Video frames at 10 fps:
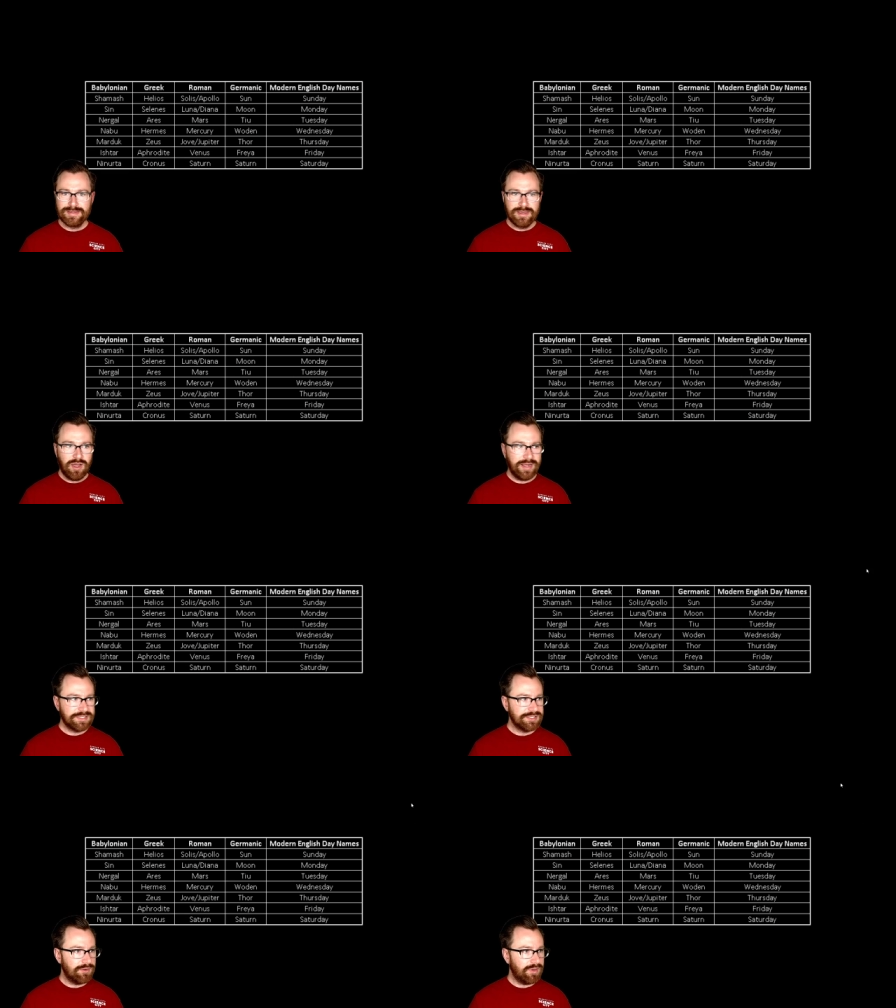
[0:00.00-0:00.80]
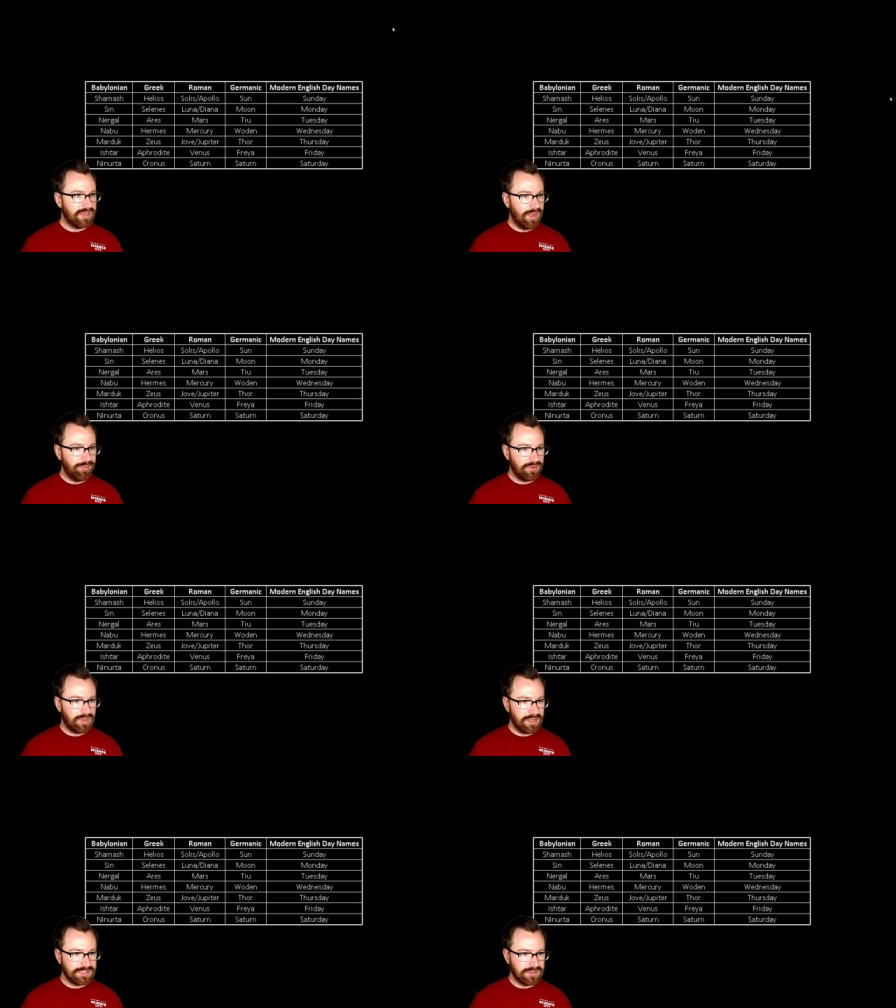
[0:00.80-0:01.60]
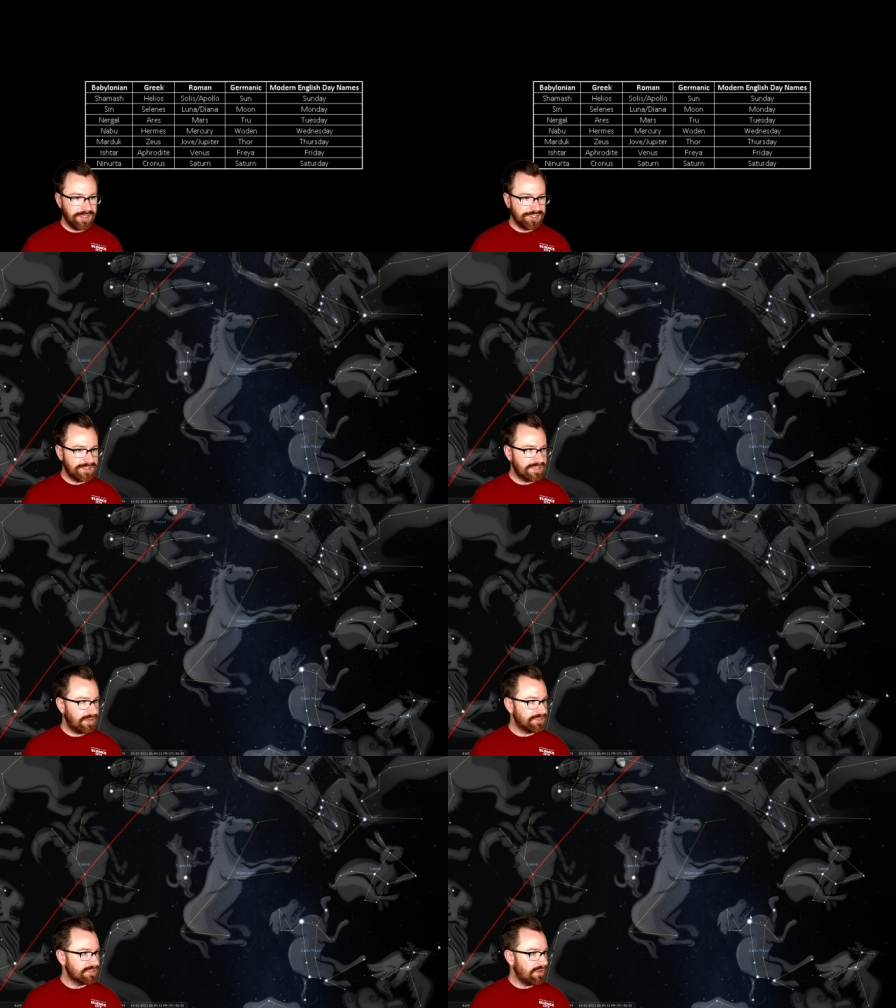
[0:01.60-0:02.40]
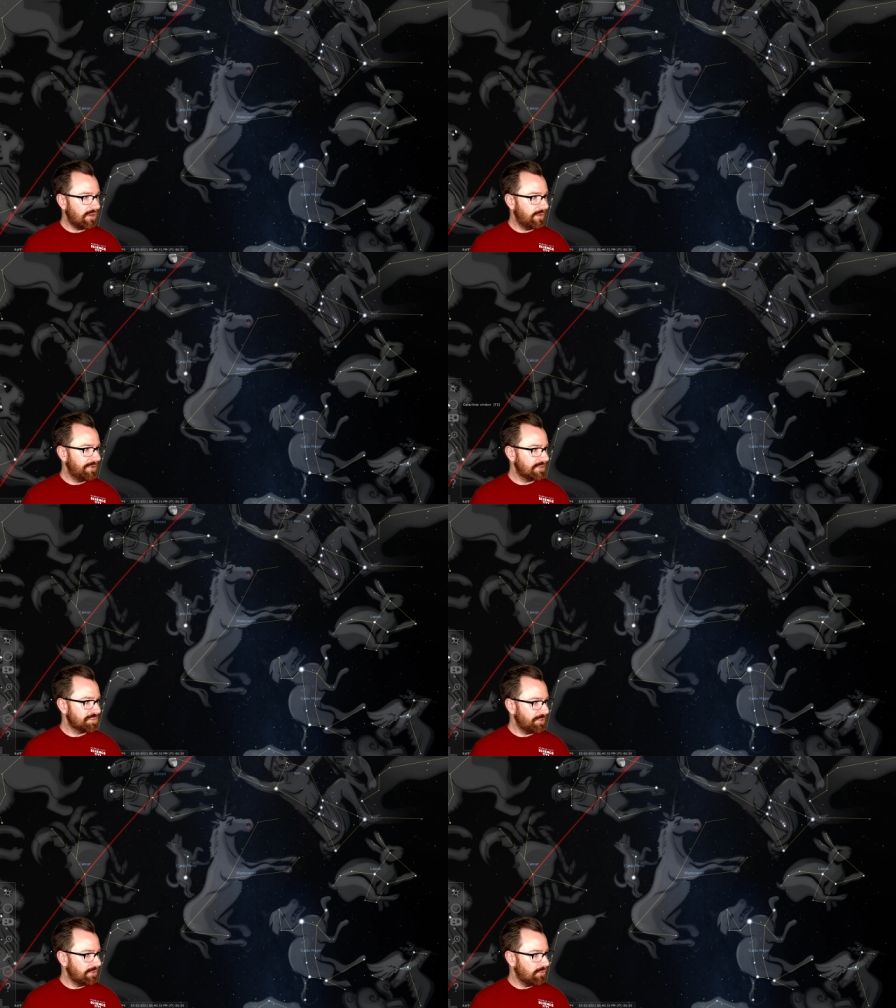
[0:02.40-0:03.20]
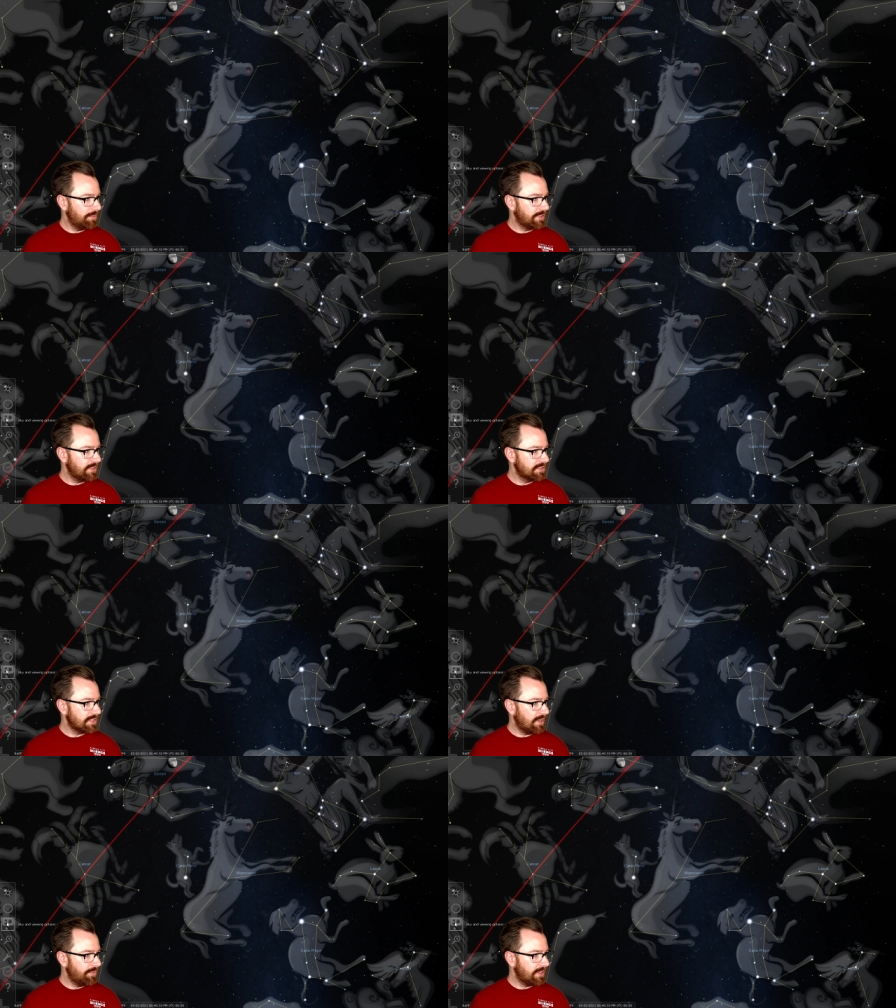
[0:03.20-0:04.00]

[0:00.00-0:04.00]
All right, so a couple constellations now. Stellarium here is pretty cool because uh, we can